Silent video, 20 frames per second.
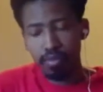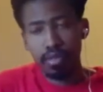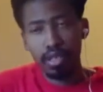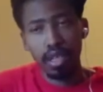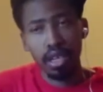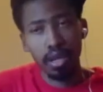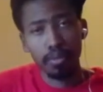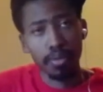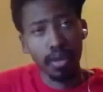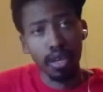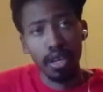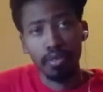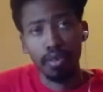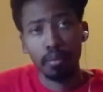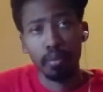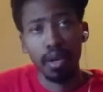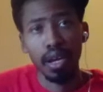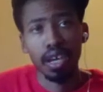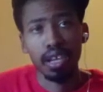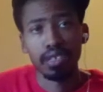the Urban
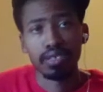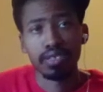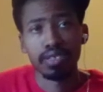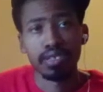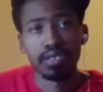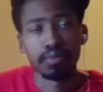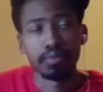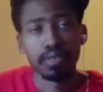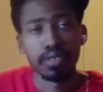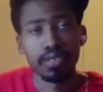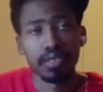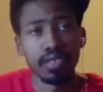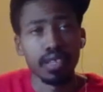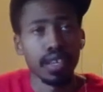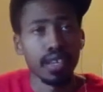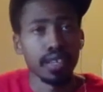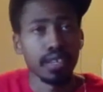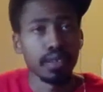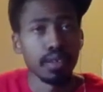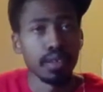Meyer situation
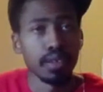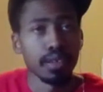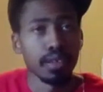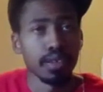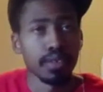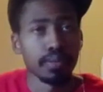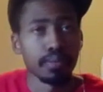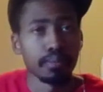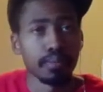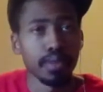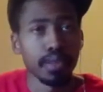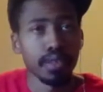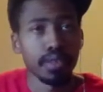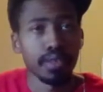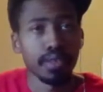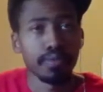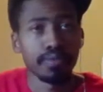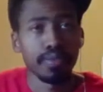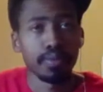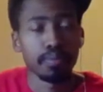and
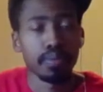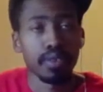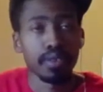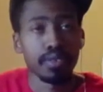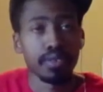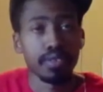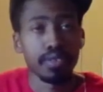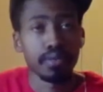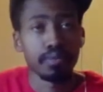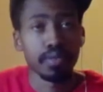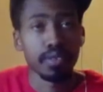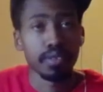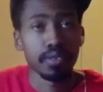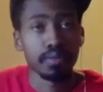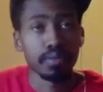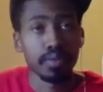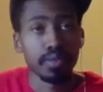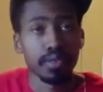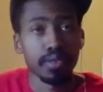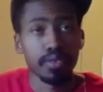Maryland football situation
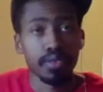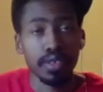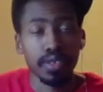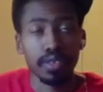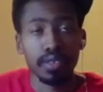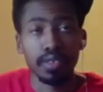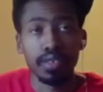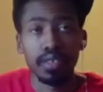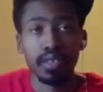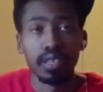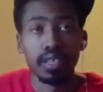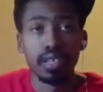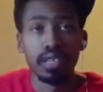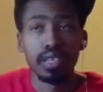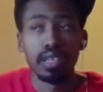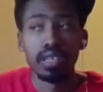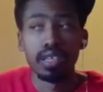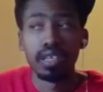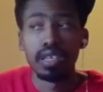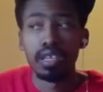with Durkin.
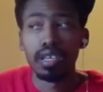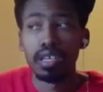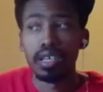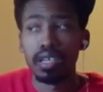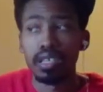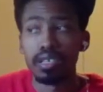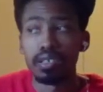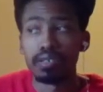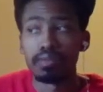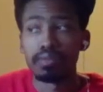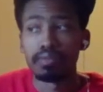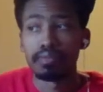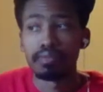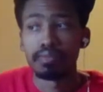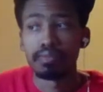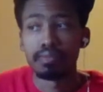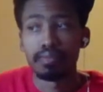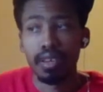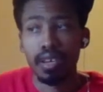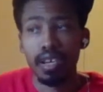
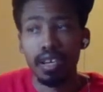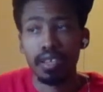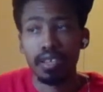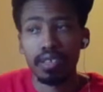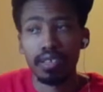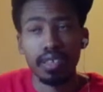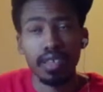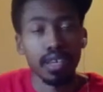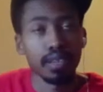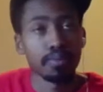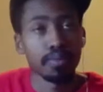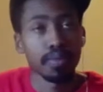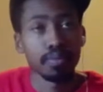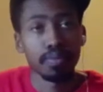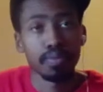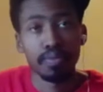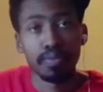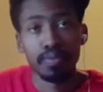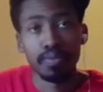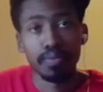Meyer, a lot of
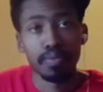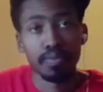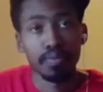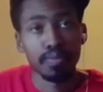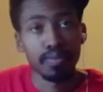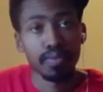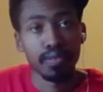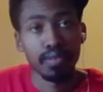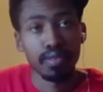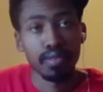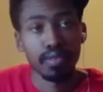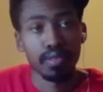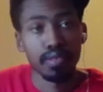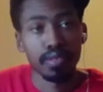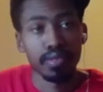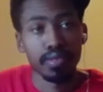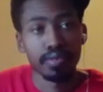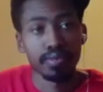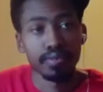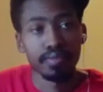people, you
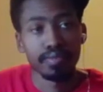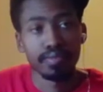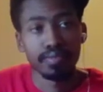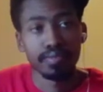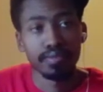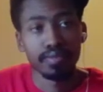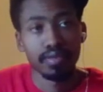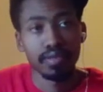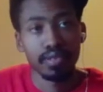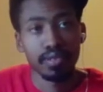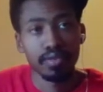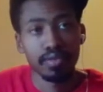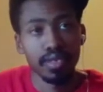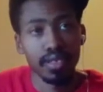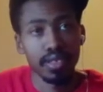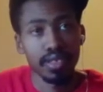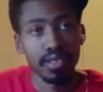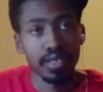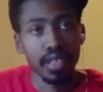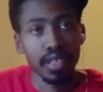know,
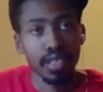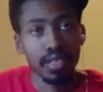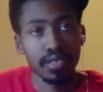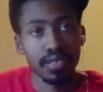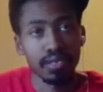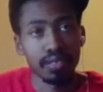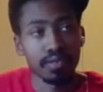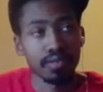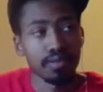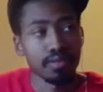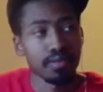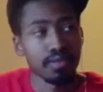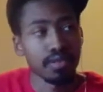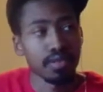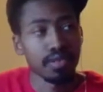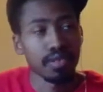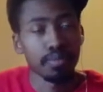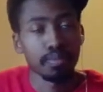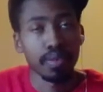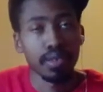criticizing, you
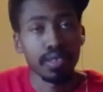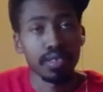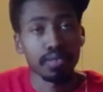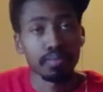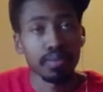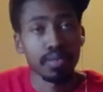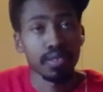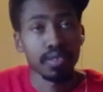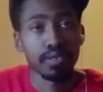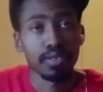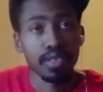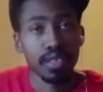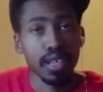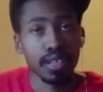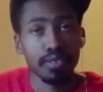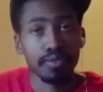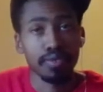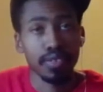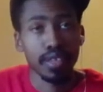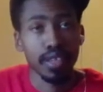know, the punishment. He only got
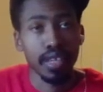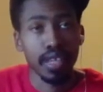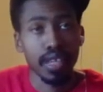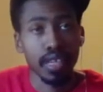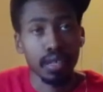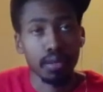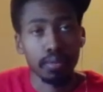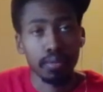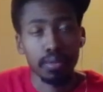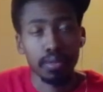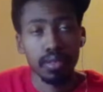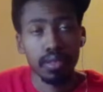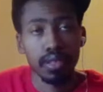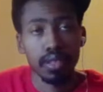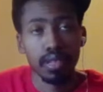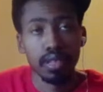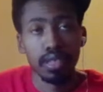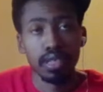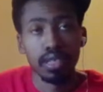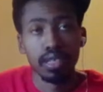3 games.
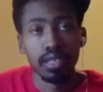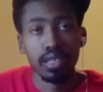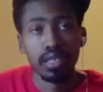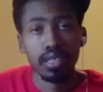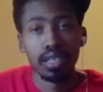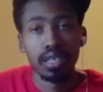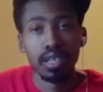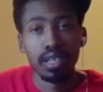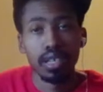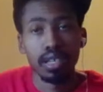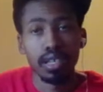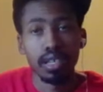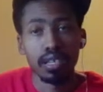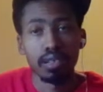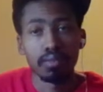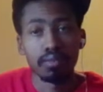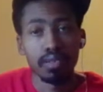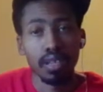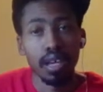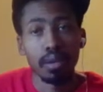
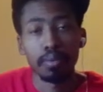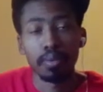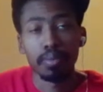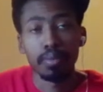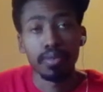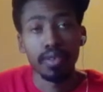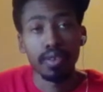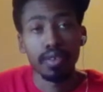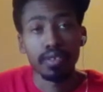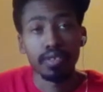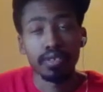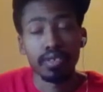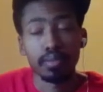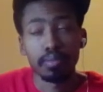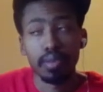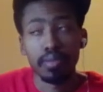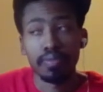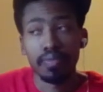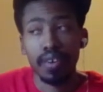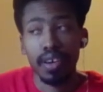A lot of people thought he should have
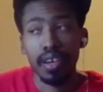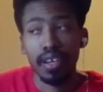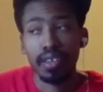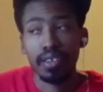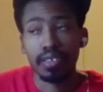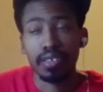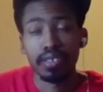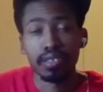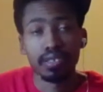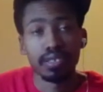been fired.